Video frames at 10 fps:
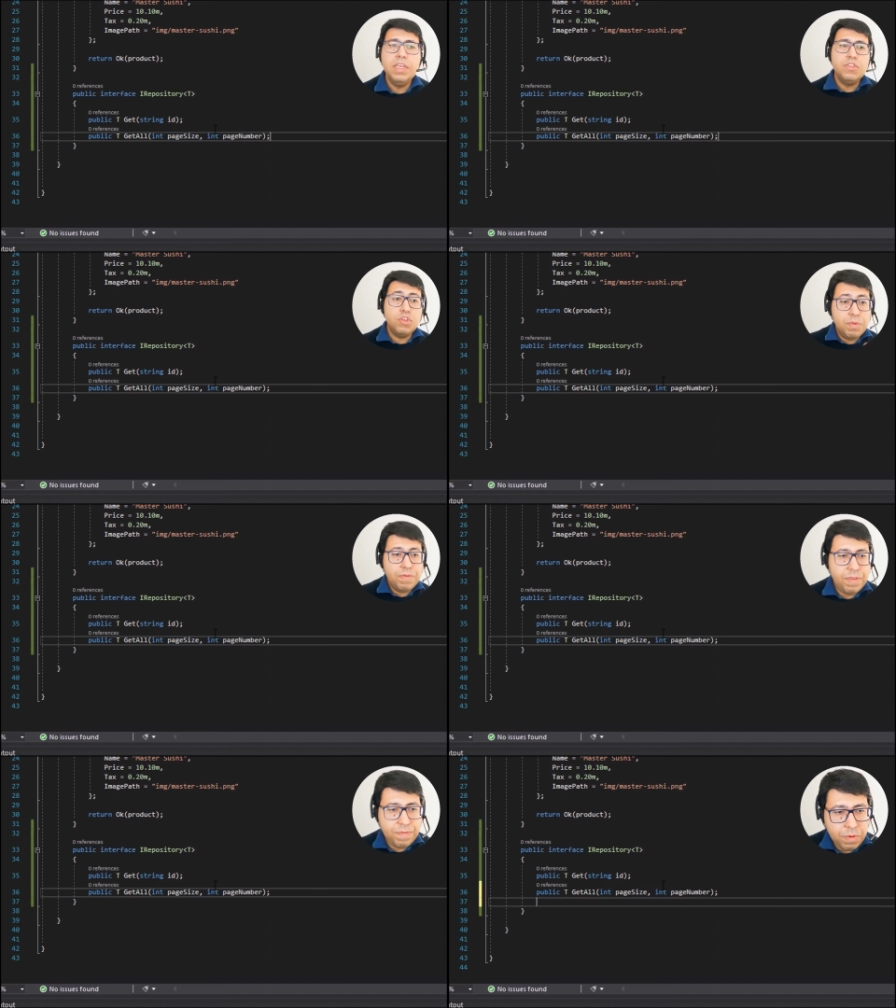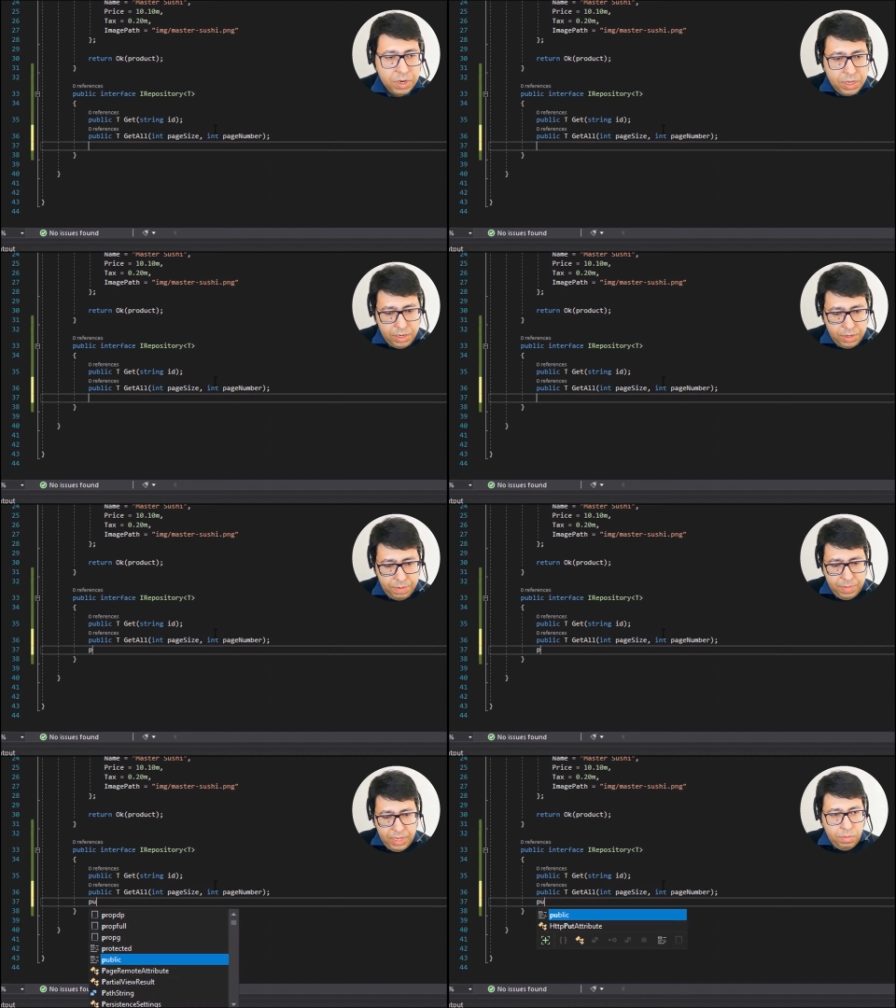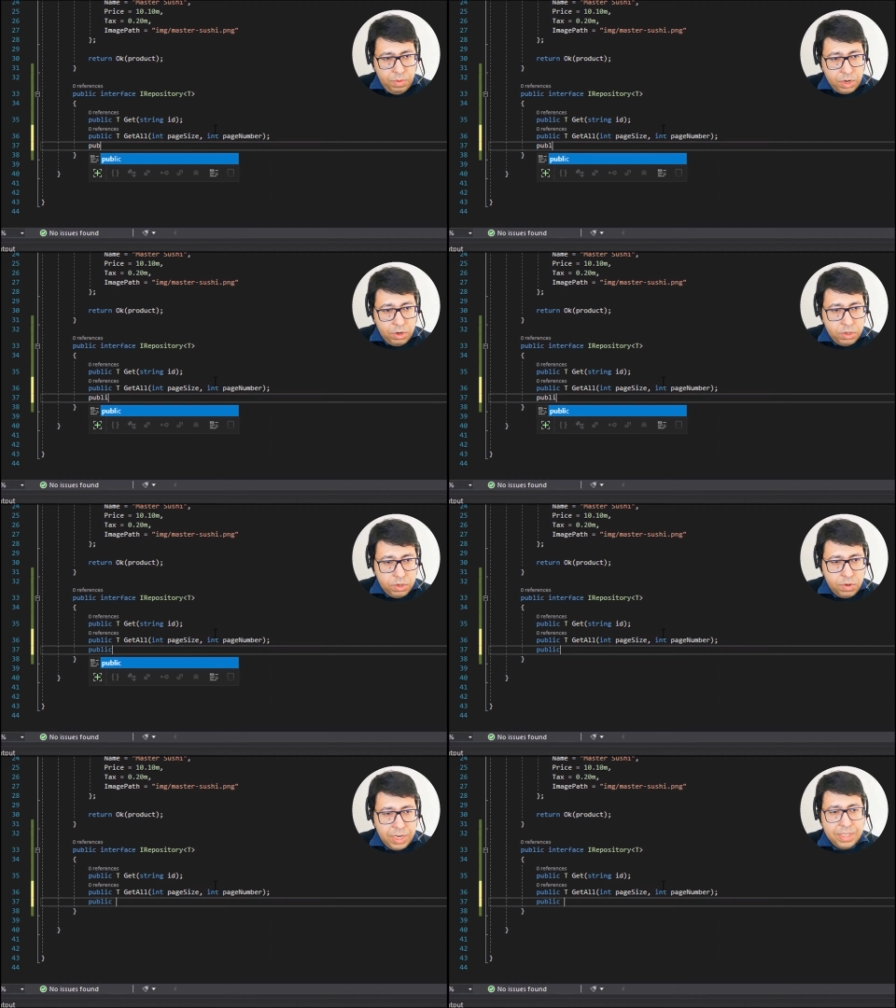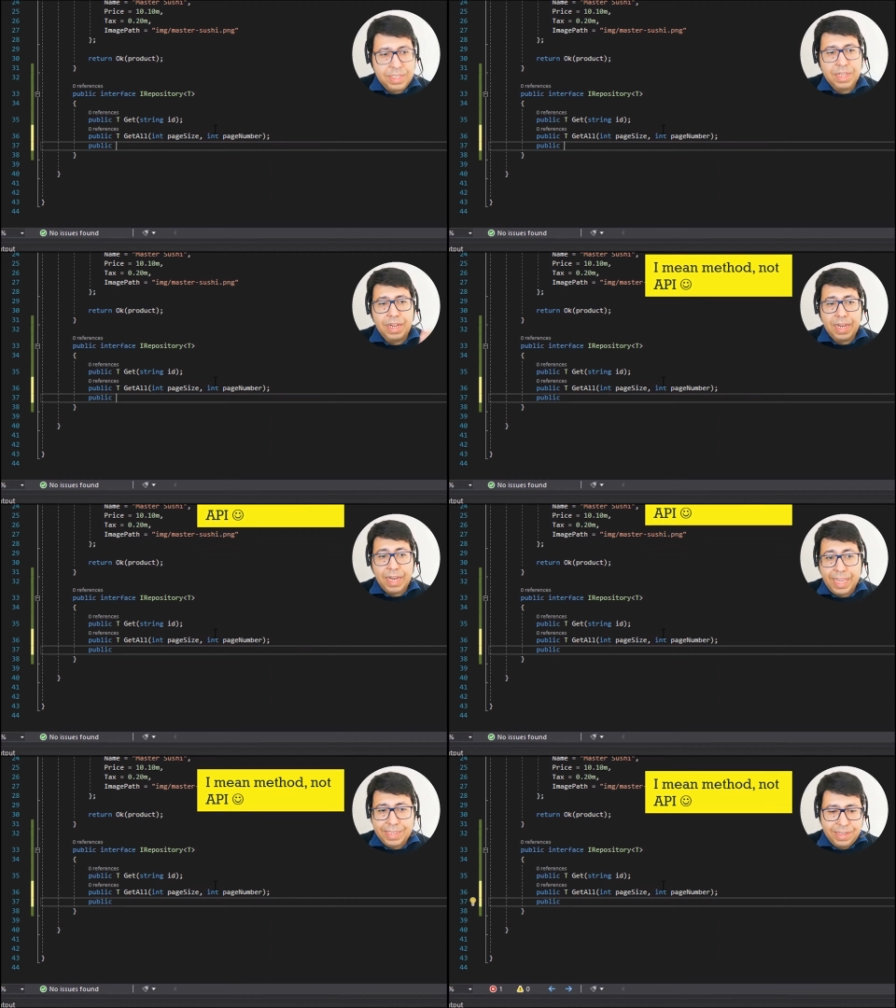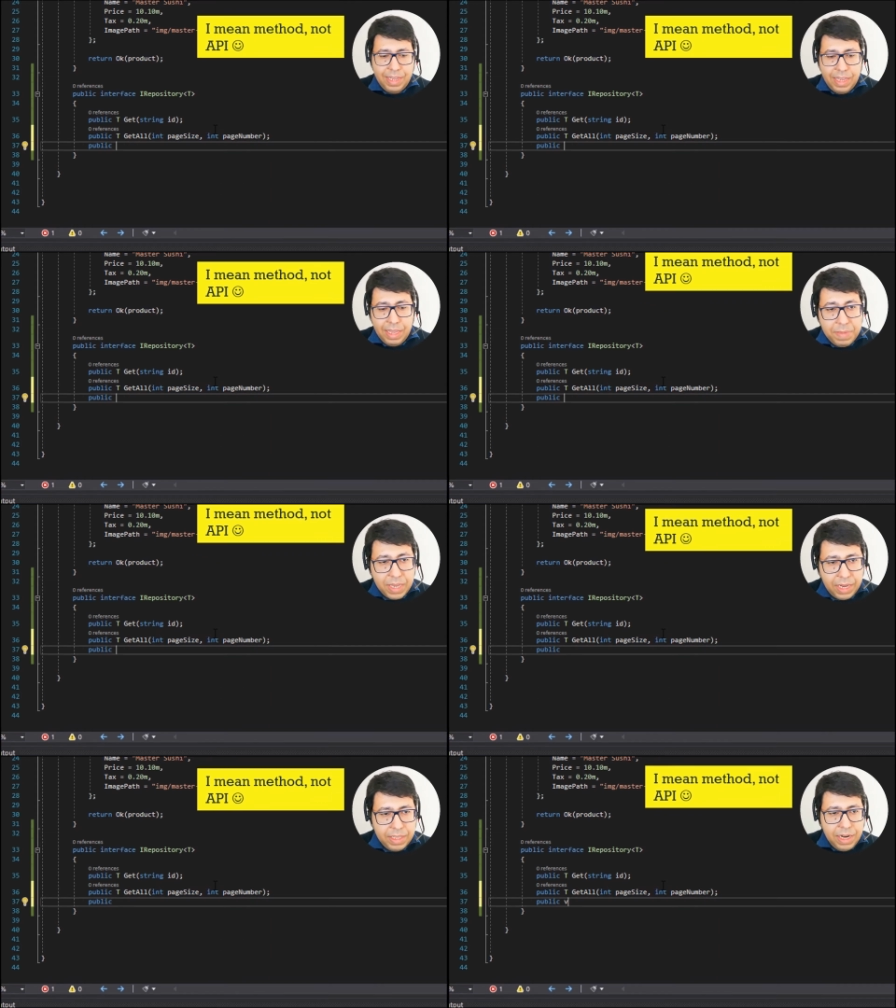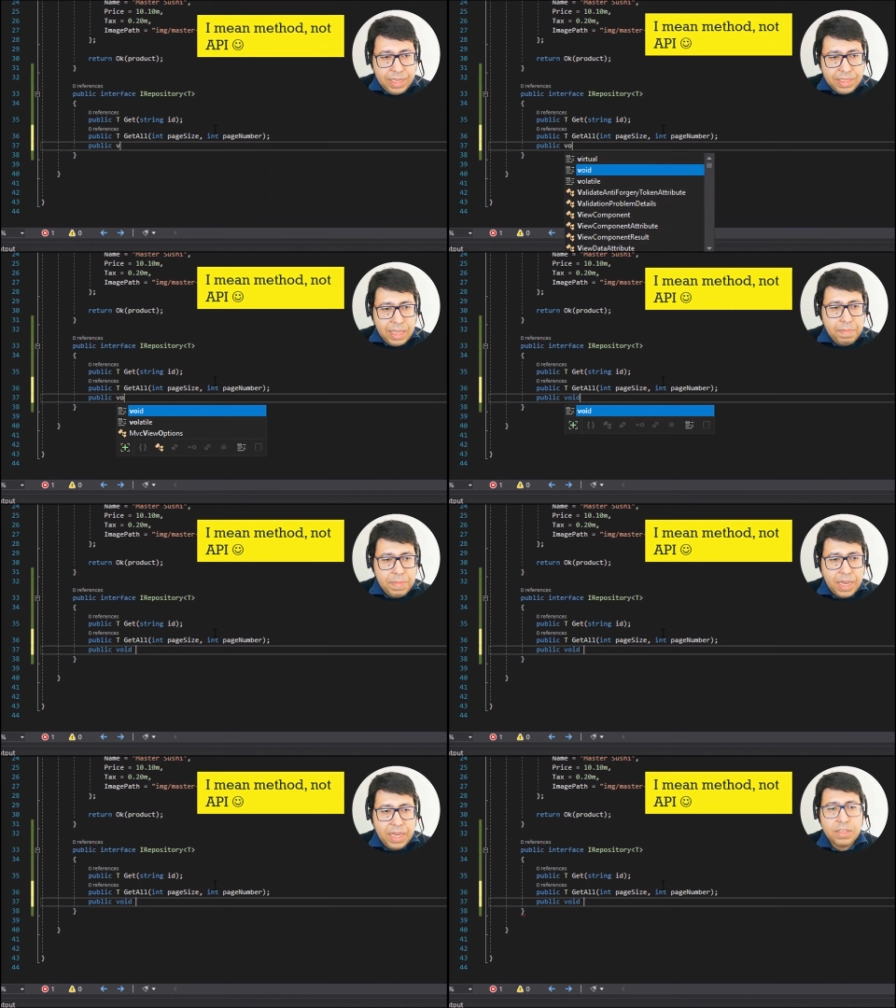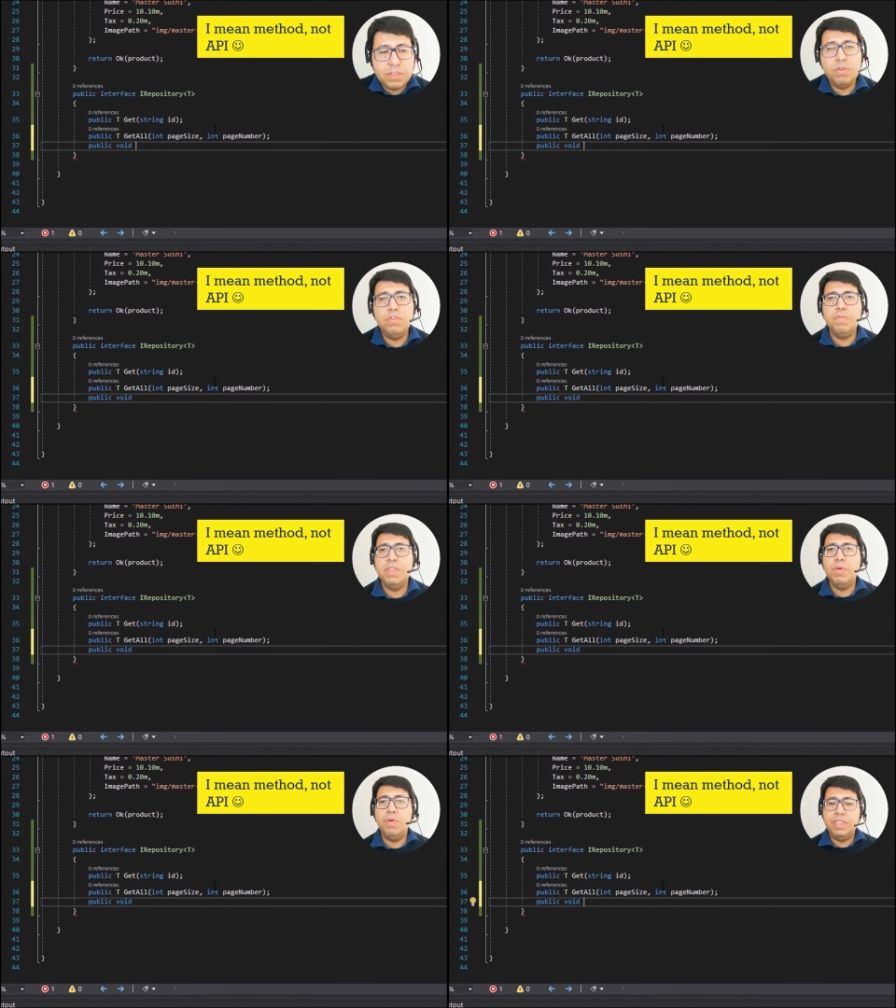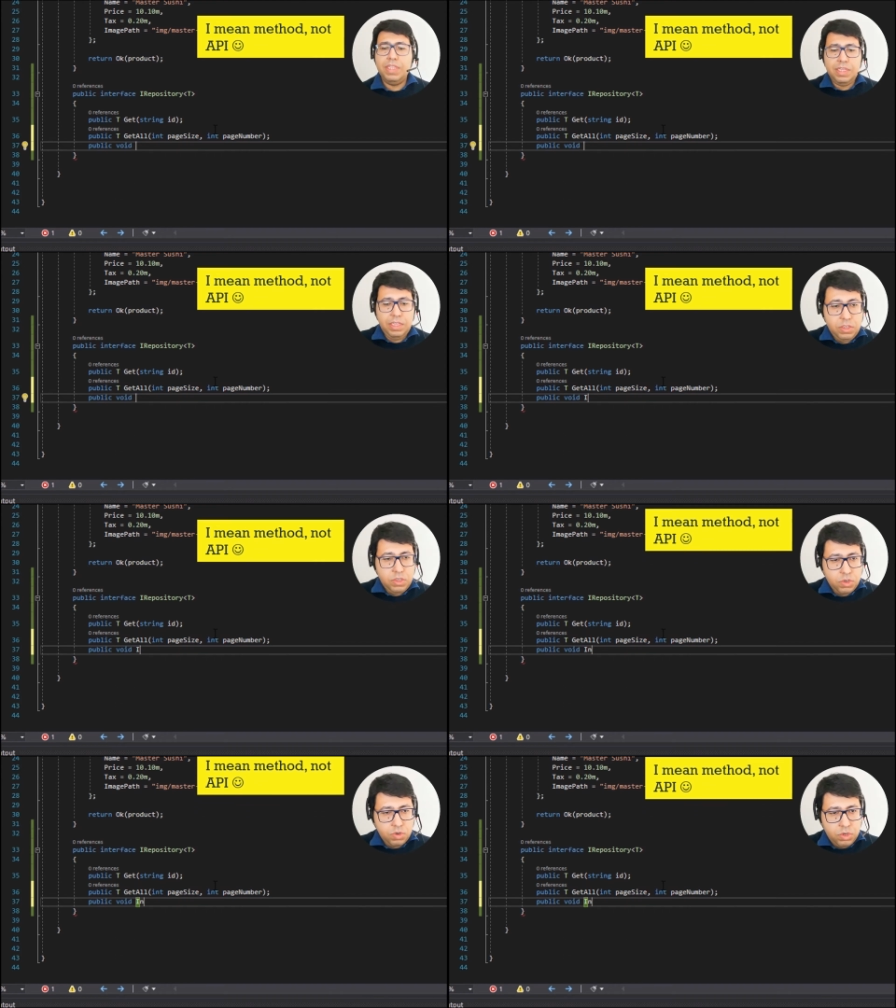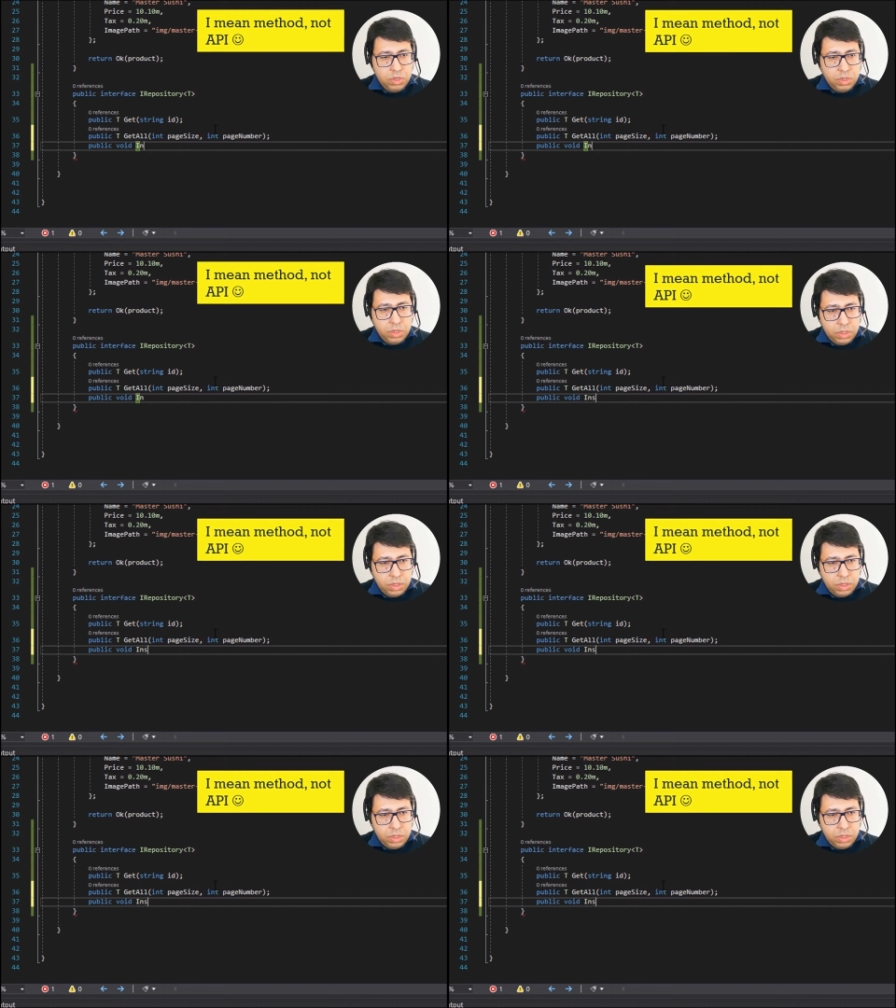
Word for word: So moving forward here, we are going to create the last API. The last API is going to be the one that insert